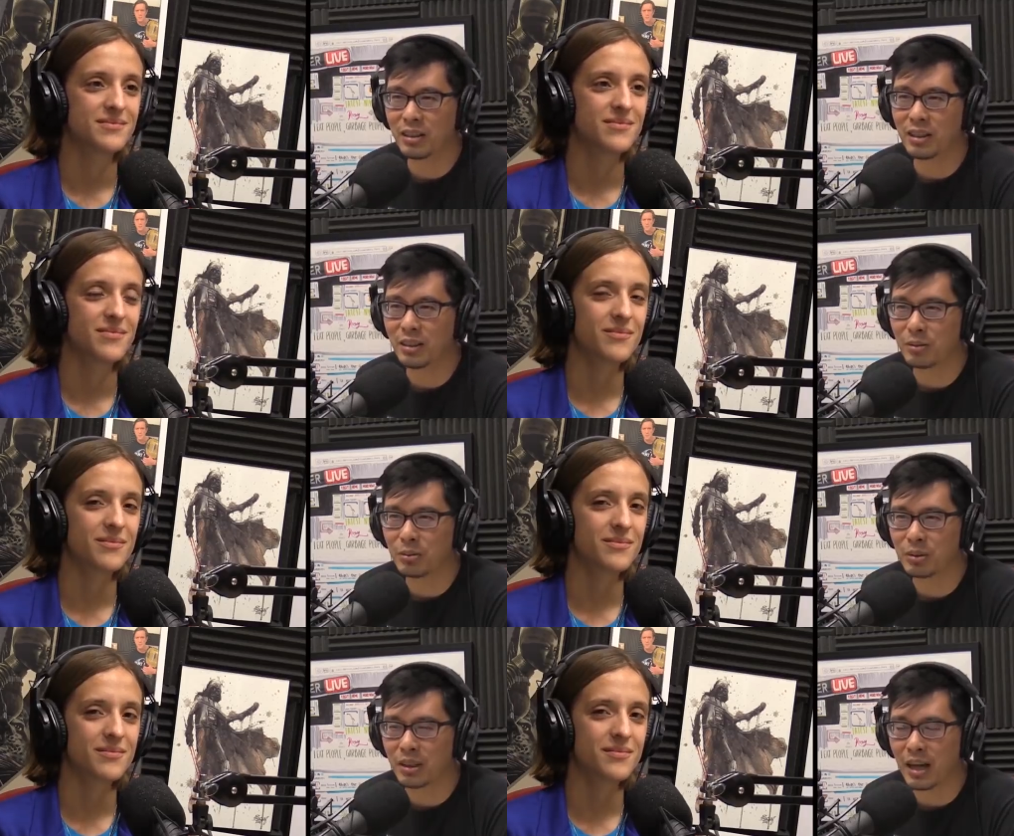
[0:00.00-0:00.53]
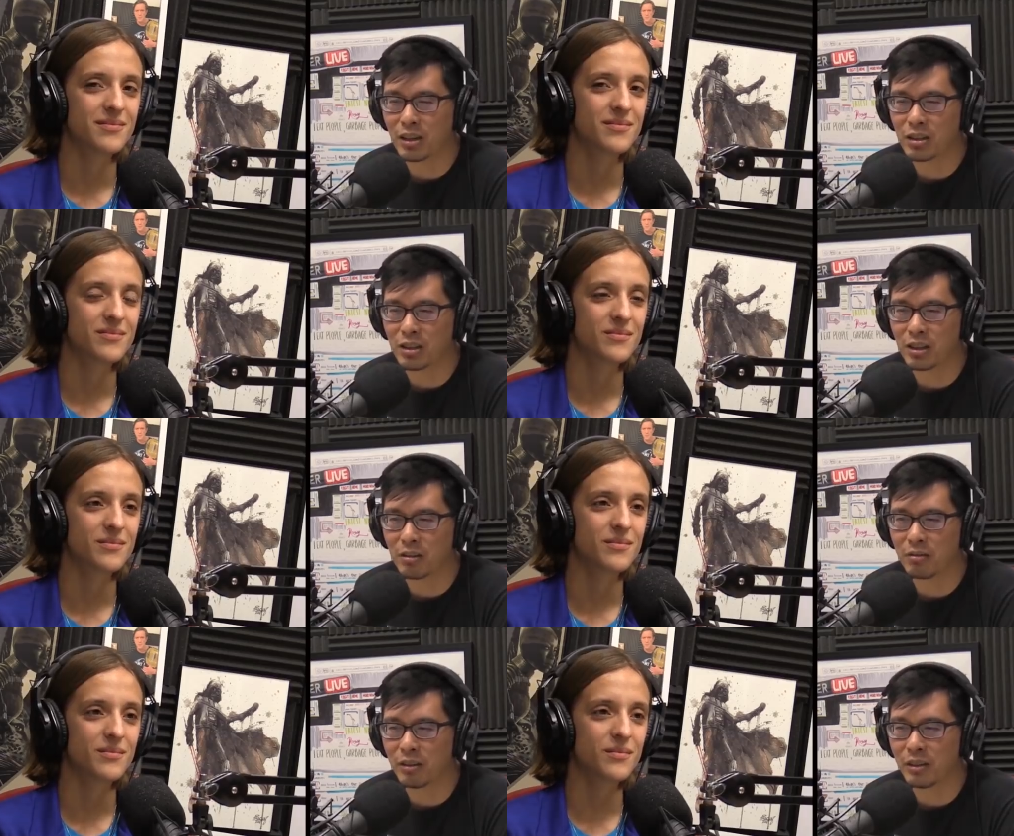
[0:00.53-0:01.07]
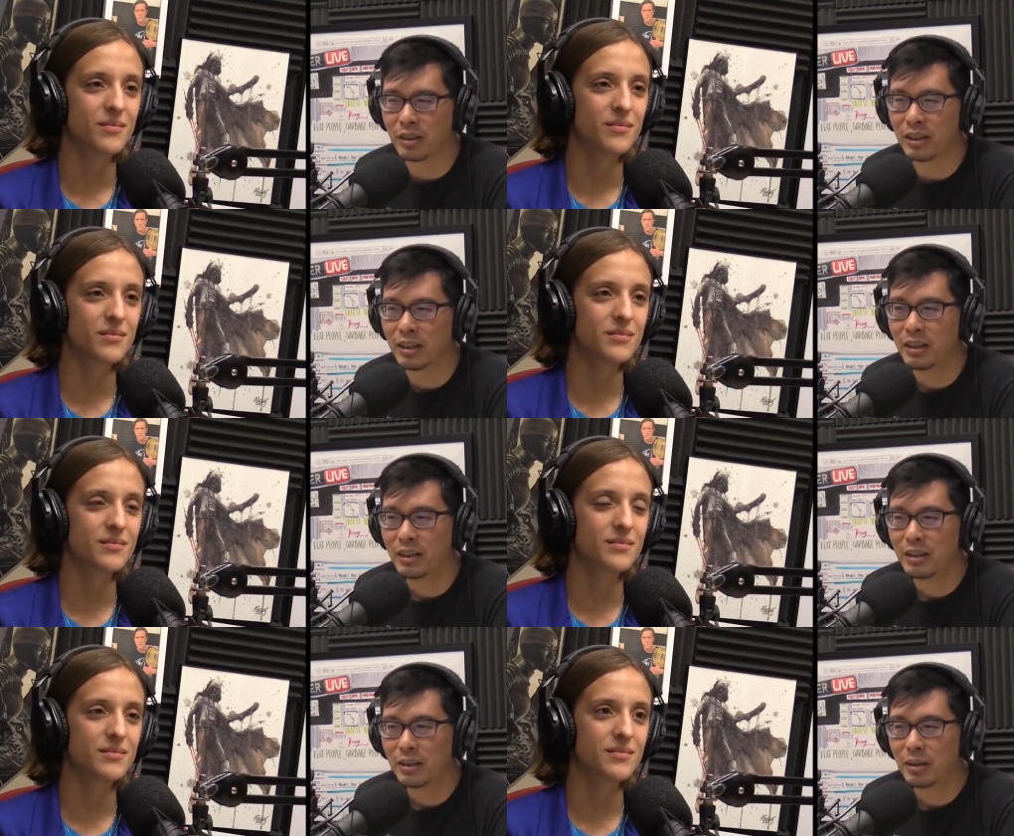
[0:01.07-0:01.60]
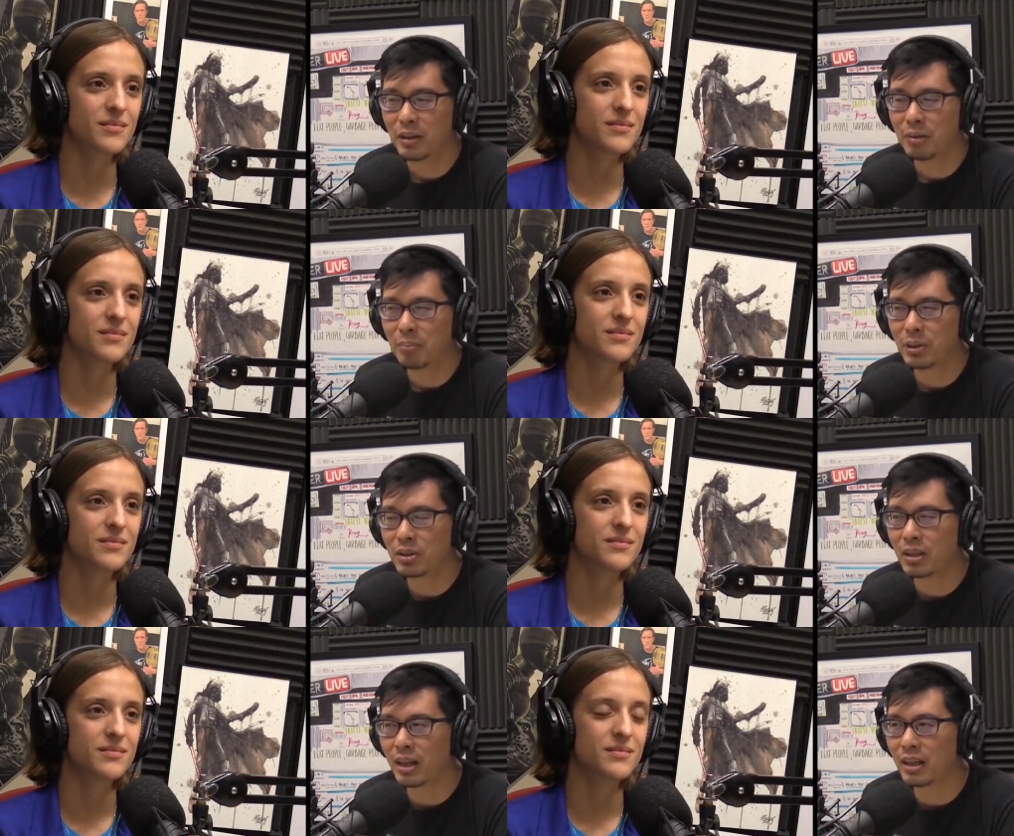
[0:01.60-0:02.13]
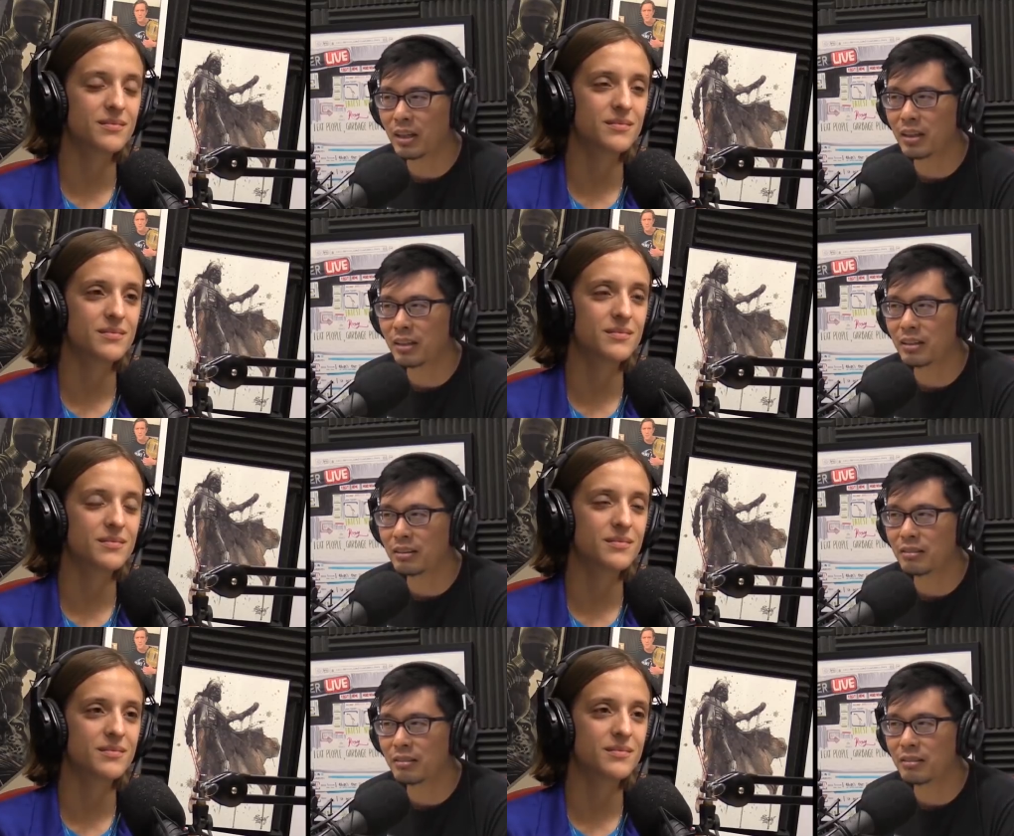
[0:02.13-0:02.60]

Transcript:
Speaker 1: And it was actually a very, much like